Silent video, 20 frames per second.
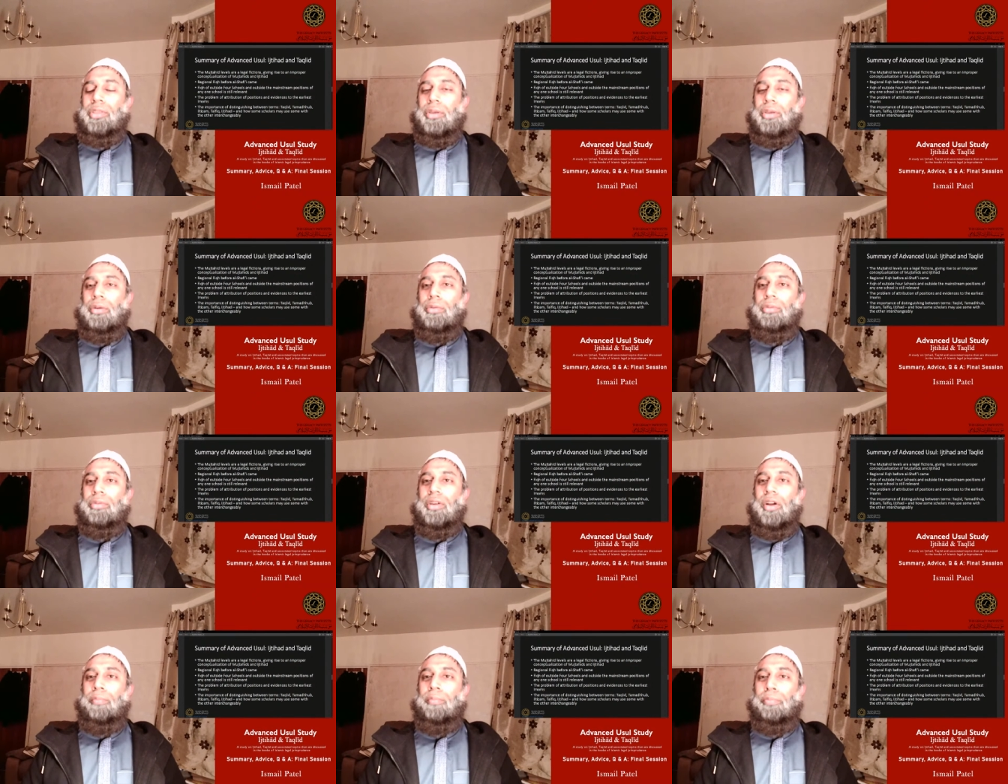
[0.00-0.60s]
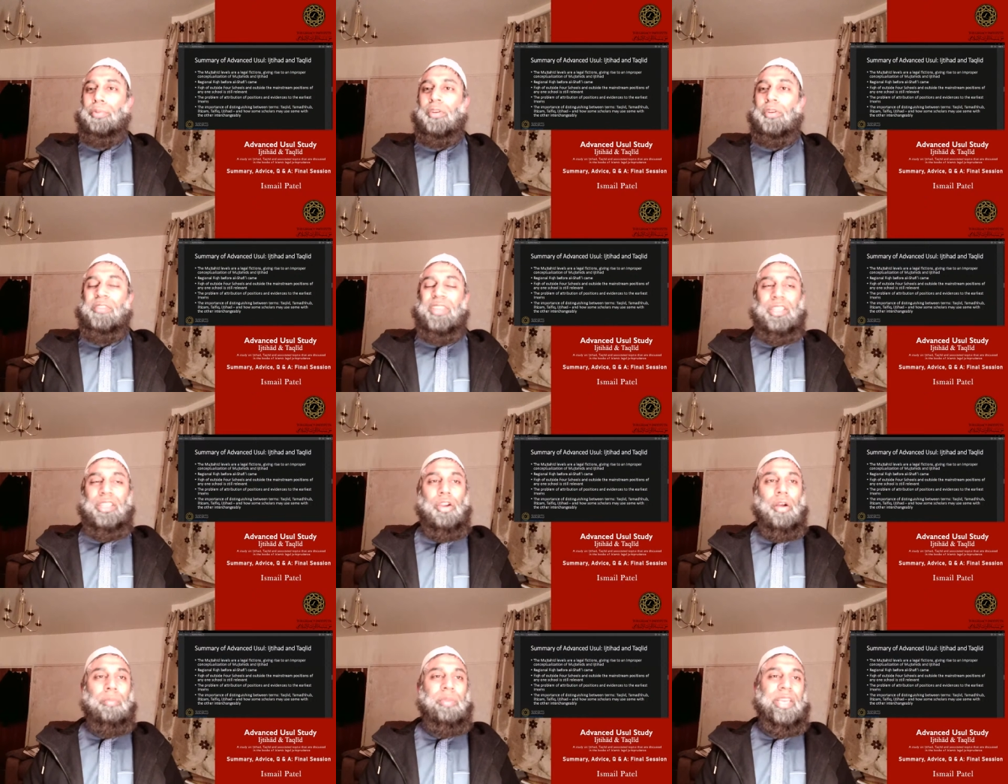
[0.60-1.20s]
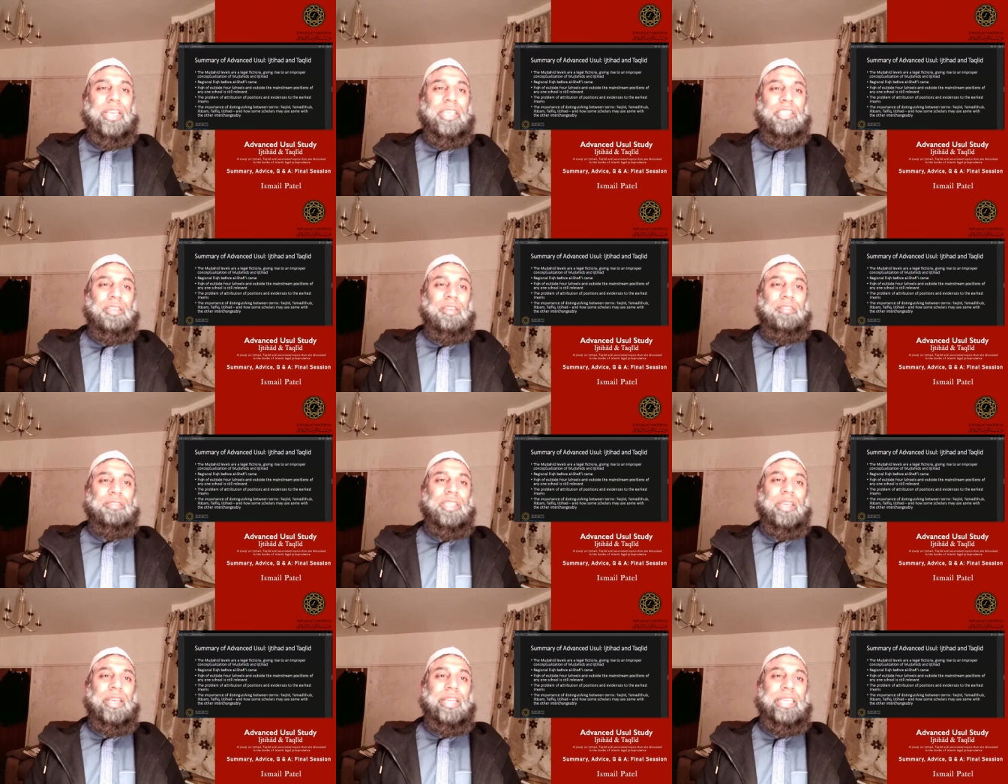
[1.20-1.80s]
So proving the obligation
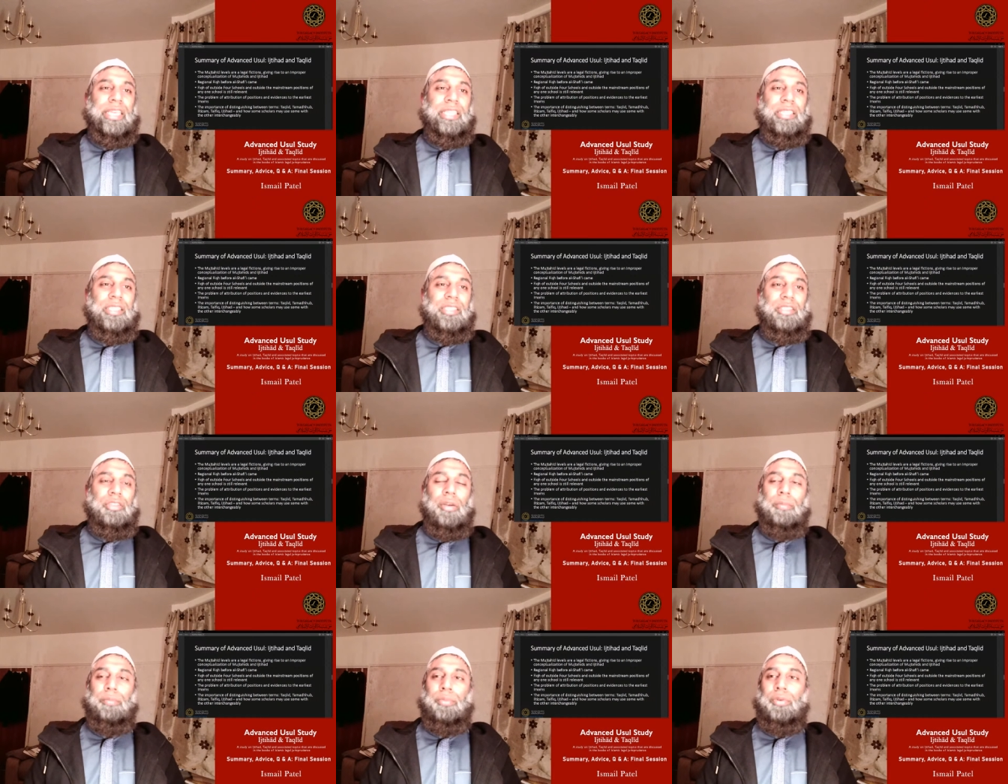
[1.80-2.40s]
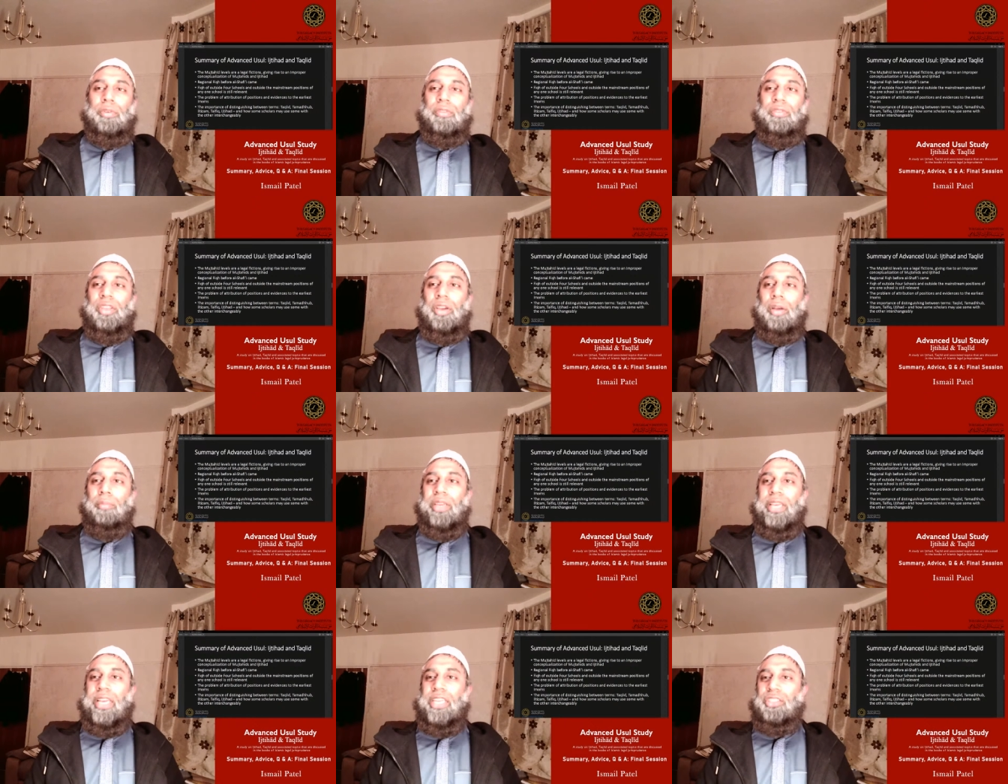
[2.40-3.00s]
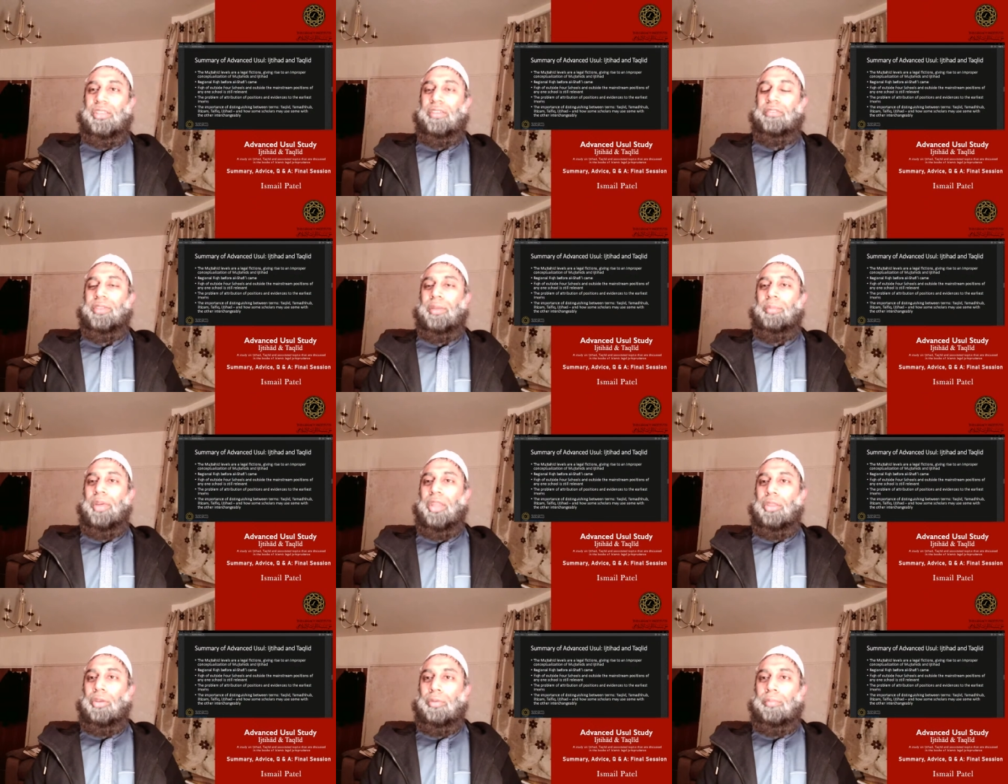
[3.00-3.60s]
of taqlid does not prove the obligation of
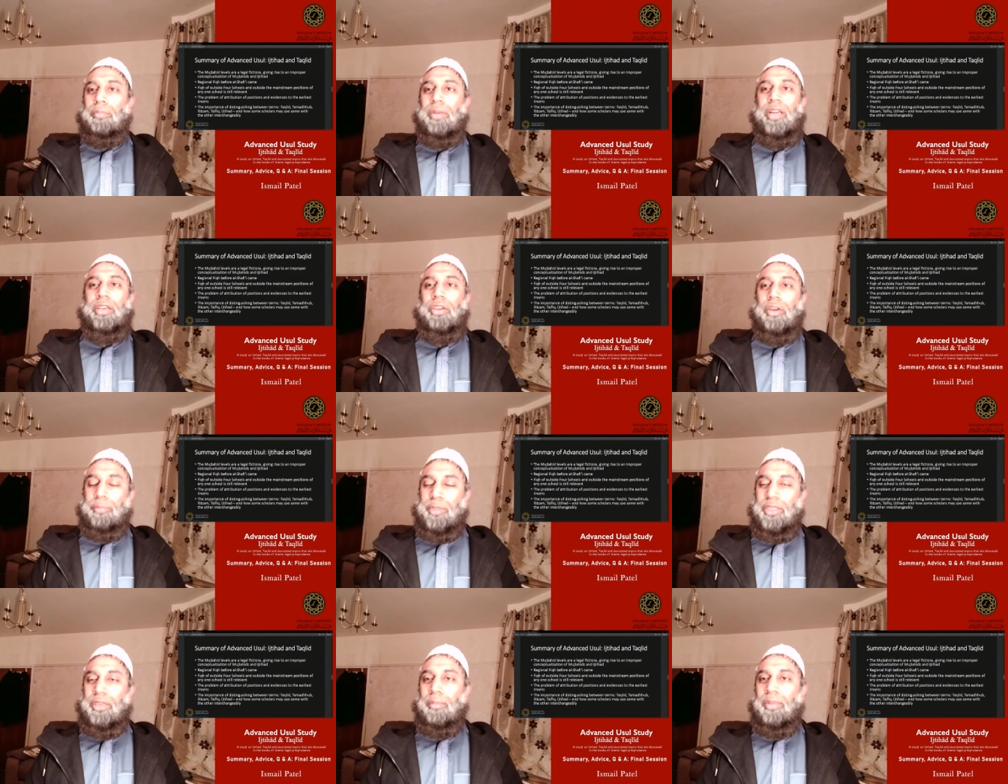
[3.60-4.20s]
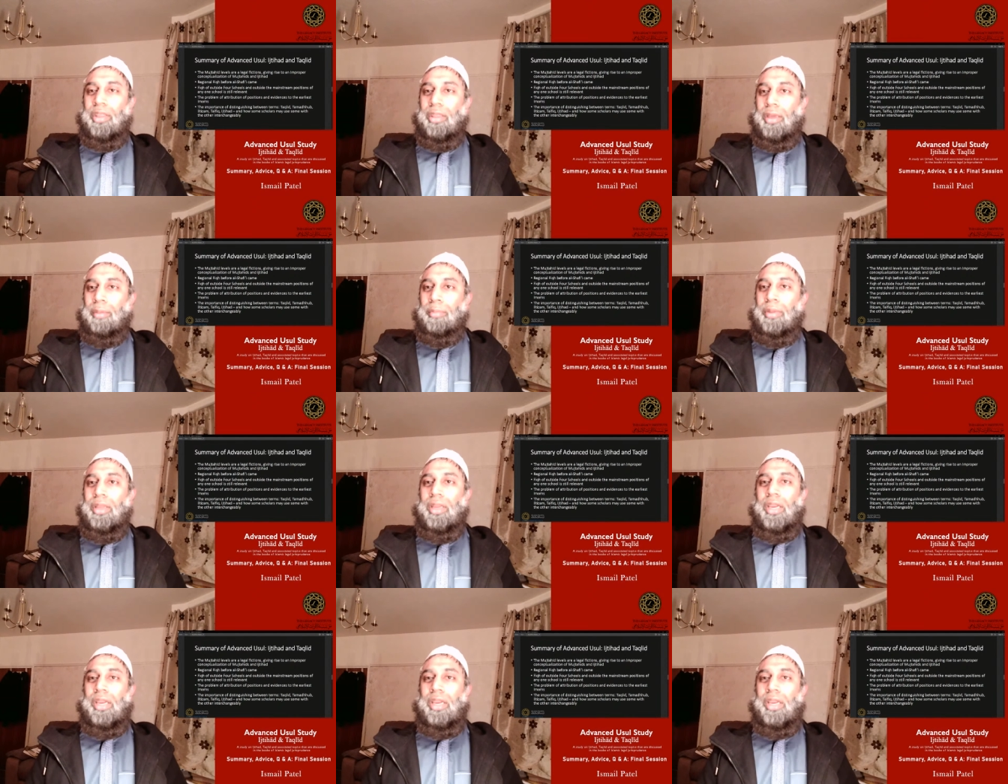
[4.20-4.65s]
tamadhub, adopting a madhab,